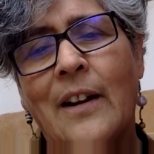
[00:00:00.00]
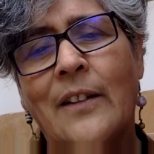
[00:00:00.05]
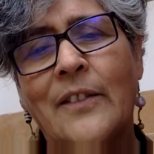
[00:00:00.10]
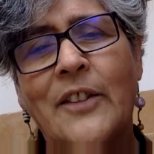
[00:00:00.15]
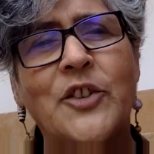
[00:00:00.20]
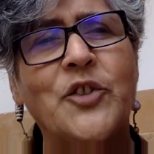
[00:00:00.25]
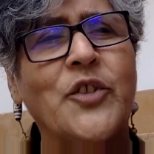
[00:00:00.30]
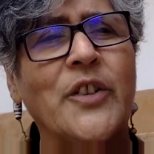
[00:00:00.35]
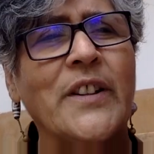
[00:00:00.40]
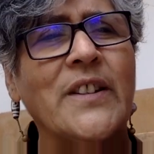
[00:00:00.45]

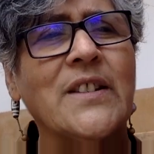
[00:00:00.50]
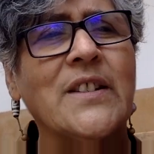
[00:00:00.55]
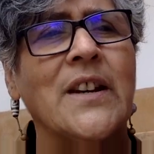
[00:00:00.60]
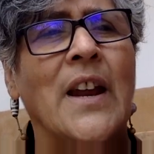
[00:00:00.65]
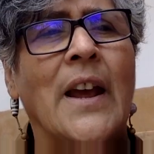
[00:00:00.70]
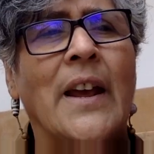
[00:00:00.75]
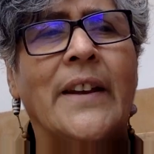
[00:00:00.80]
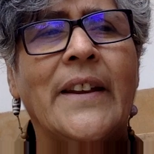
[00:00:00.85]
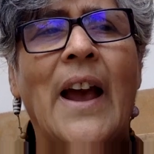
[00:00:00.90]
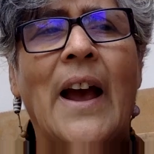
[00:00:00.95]
the tryst.
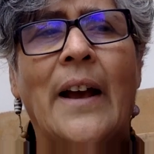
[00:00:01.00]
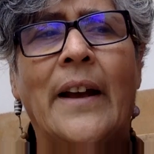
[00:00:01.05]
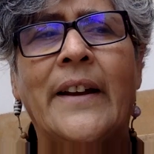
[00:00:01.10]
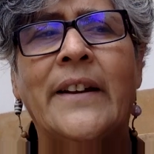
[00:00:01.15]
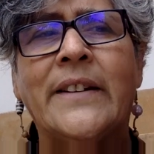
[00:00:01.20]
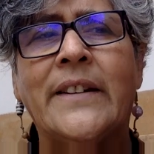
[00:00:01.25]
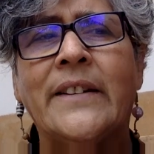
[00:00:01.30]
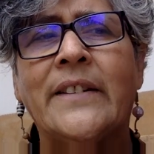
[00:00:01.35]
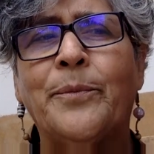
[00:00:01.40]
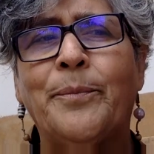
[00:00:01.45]
Yeah,
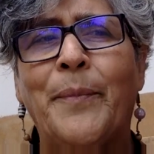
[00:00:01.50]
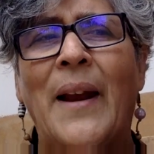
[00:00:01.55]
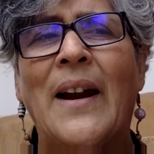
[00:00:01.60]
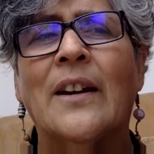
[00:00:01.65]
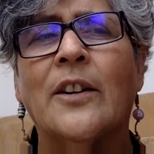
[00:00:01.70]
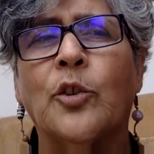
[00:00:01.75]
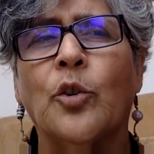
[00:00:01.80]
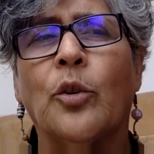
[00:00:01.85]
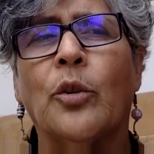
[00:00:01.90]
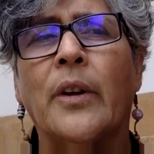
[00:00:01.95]
it is
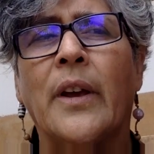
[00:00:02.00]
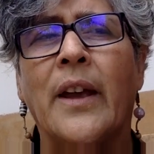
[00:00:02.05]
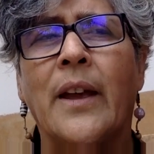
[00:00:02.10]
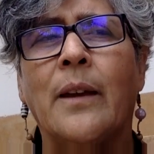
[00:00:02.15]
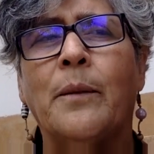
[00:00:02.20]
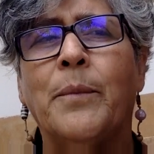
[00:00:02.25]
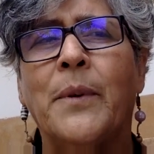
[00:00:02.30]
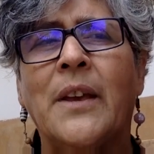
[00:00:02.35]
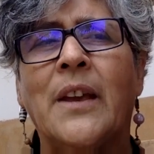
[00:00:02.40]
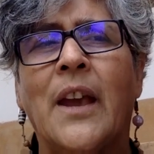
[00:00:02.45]
spelled
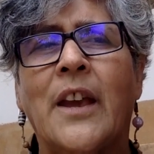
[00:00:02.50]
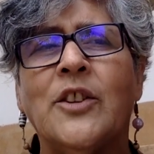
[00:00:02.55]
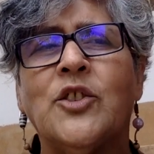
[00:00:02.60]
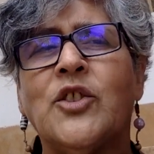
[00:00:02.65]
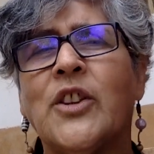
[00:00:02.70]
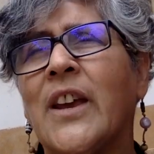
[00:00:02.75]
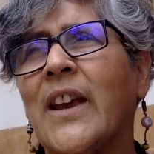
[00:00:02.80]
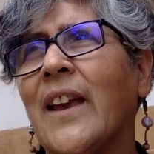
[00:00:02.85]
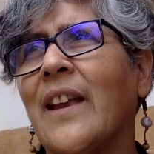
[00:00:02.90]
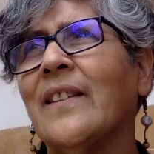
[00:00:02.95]

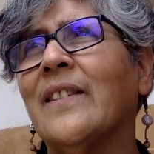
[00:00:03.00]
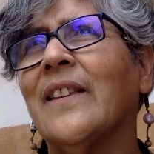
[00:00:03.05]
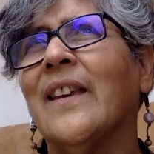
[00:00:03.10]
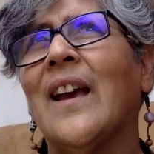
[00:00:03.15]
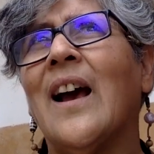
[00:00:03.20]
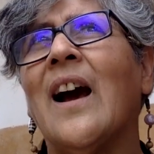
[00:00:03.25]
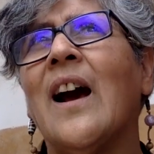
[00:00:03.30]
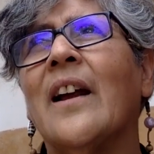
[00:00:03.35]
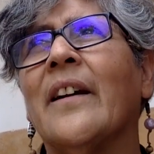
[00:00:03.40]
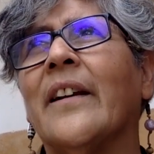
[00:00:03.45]

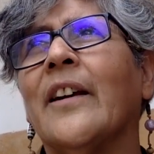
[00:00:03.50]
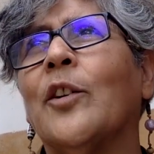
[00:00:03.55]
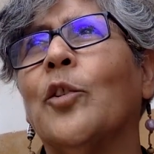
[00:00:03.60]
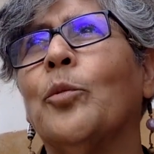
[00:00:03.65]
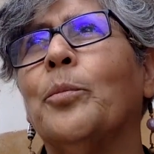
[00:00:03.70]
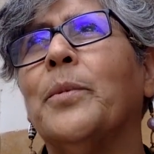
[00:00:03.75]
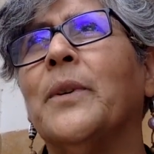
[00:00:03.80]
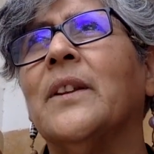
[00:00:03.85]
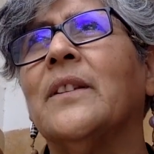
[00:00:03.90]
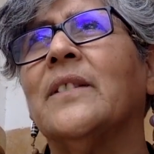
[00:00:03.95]
Abhasara,
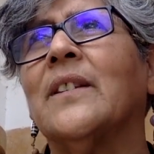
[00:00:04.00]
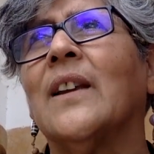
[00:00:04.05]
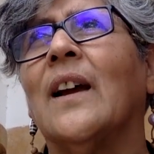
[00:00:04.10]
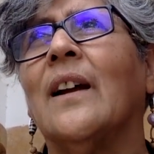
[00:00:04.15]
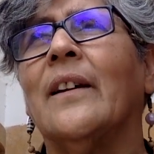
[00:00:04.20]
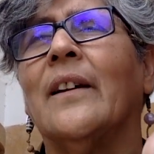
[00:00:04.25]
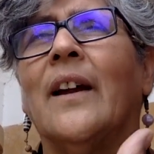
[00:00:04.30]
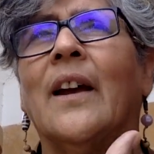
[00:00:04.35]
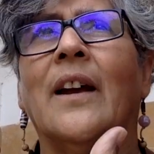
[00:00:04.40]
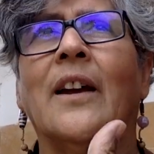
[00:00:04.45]

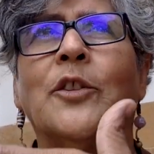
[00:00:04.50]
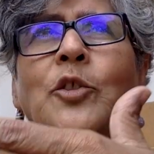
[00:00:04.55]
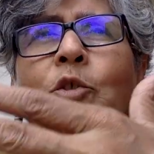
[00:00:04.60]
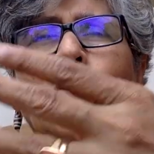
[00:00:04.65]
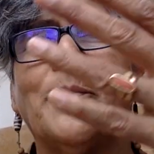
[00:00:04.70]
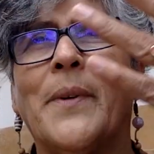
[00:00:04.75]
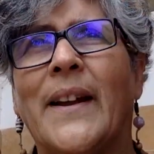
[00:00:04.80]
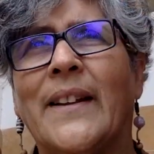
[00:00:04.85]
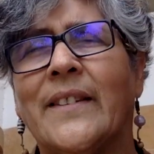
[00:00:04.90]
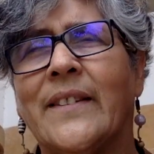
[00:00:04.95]
Obisara, you
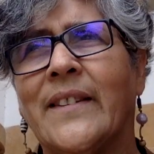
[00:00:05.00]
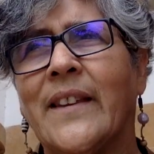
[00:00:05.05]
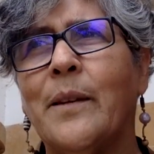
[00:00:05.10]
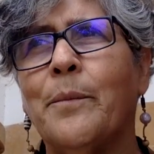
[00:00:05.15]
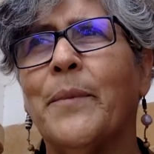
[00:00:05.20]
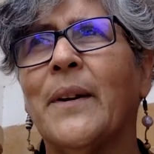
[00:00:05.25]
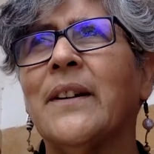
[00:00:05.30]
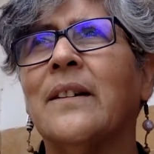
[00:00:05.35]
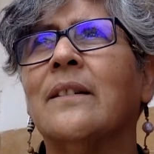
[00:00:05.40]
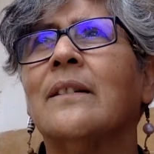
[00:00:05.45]
might say,
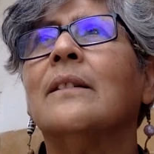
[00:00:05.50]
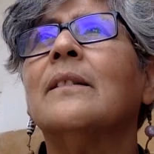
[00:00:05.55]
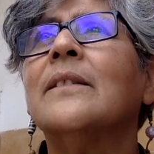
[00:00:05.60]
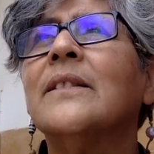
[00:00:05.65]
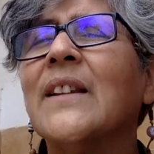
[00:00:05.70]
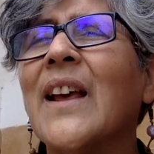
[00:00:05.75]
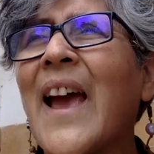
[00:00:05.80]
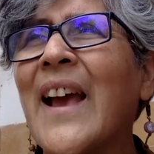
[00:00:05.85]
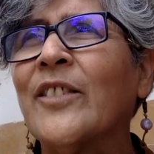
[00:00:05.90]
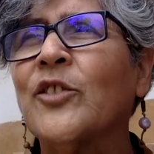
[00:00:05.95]
but
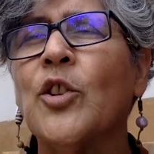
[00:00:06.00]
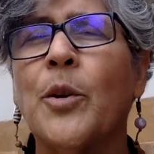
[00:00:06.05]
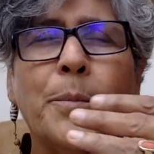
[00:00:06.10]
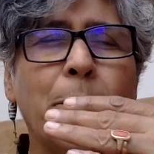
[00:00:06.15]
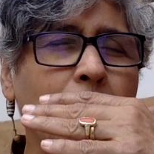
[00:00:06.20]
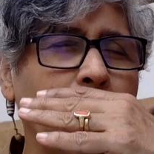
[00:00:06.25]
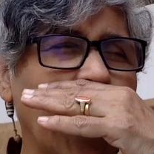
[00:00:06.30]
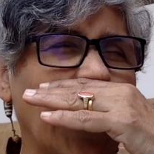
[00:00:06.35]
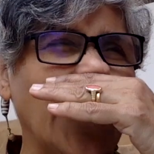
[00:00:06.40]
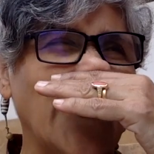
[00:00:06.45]
the actual
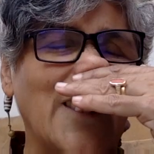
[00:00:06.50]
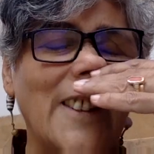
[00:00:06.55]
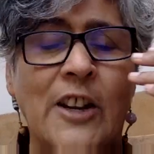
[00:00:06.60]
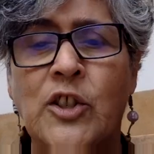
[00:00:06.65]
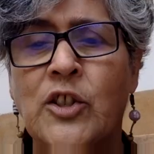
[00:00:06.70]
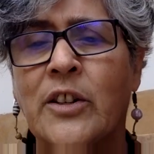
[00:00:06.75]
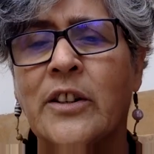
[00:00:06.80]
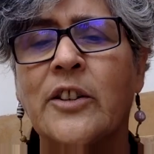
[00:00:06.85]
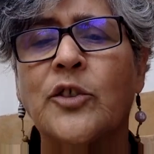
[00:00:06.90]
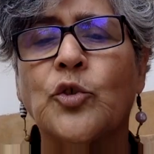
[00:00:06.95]

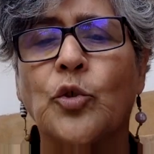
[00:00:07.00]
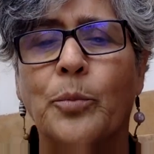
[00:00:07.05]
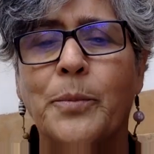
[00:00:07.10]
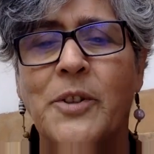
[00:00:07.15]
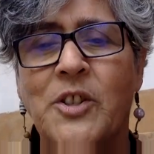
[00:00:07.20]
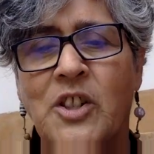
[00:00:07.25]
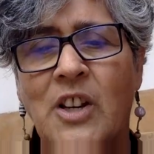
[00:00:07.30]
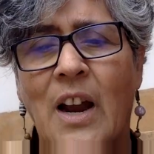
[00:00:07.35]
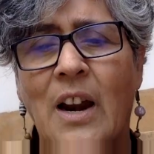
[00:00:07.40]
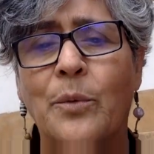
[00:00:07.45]
pronunciation is
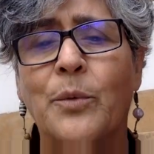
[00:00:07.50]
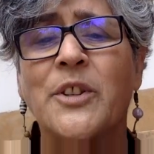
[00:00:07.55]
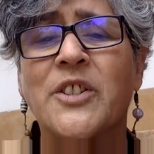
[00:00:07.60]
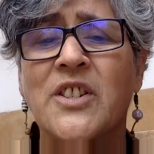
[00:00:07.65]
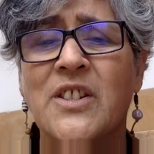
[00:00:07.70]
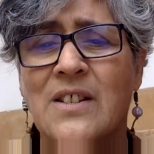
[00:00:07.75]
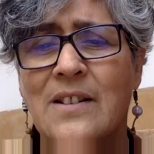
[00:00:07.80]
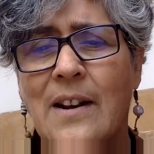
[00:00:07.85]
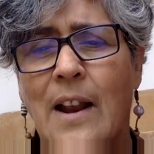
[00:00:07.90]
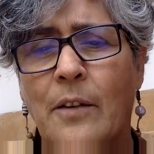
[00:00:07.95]
Obishar, which
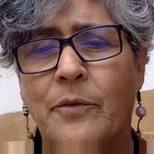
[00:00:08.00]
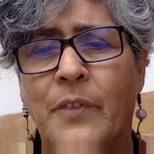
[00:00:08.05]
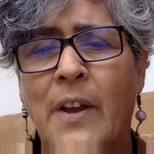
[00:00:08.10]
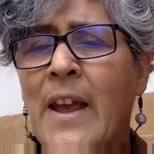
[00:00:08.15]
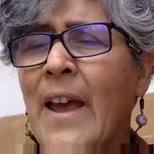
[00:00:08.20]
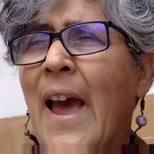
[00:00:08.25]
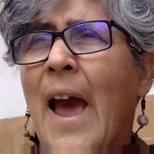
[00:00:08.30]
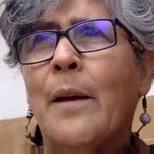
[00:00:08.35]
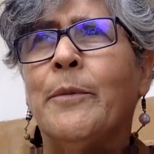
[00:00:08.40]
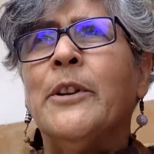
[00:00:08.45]
is love.
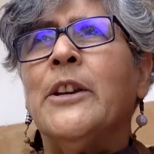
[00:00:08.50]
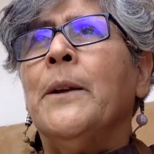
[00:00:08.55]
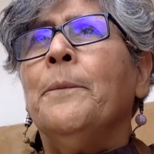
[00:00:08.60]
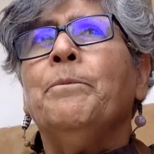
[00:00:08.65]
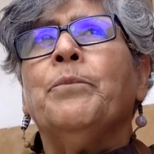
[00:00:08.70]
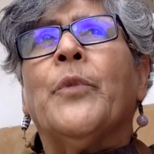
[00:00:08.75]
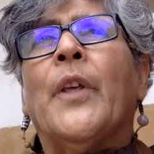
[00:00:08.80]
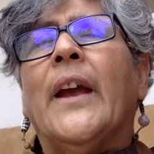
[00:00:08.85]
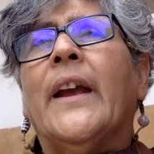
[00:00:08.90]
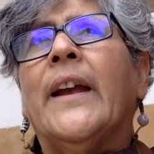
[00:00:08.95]
I mean,
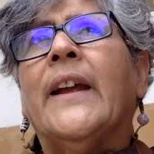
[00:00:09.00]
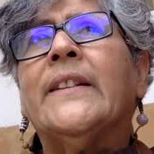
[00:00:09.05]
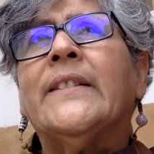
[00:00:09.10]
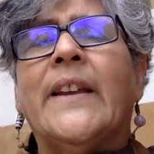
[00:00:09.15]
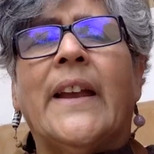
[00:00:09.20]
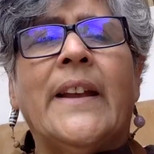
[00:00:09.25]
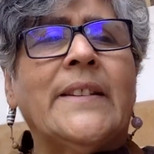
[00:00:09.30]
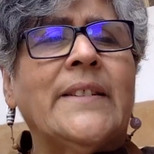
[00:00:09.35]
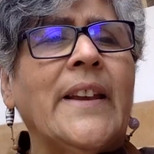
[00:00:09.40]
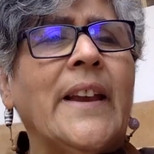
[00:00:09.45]

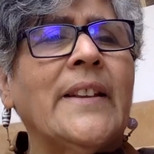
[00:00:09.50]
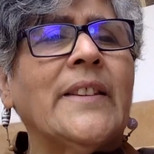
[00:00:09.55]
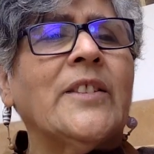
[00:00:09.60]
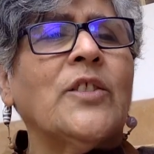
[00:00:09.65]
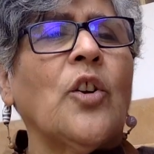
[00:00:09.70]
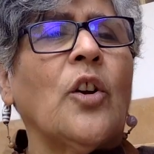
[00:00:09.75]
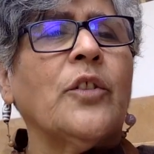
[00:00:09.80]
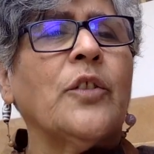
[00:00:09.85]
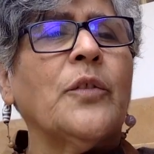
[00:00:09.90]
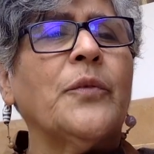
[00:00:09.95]
it's
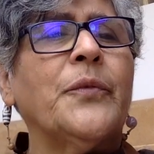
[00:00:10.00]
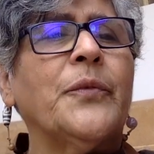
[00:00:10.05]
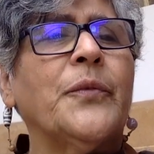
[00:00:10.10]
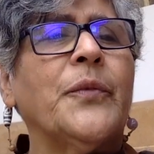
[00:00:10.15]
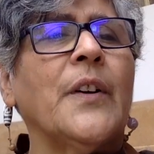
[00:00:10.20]
sort of